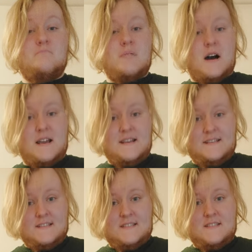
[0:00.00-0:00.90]
But
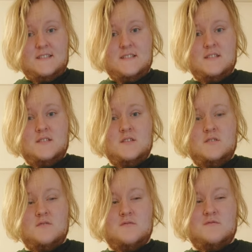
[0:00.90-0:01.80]

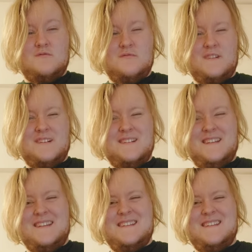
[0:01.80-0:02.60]
weirdly,